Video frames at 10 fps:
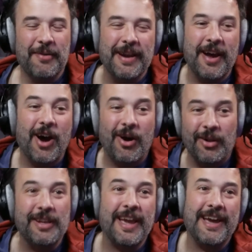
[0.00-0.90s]
When
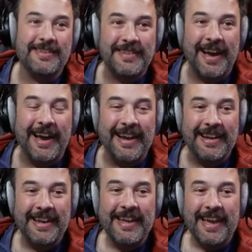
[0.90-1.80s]
Holga has
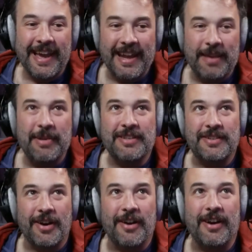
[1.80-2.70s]
died, and him and his
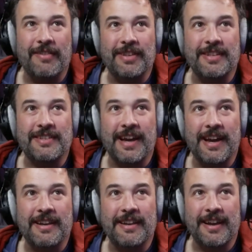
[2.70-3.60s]
daughter have to
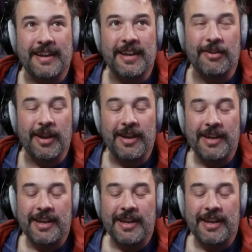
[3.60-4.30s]
decide, Kira,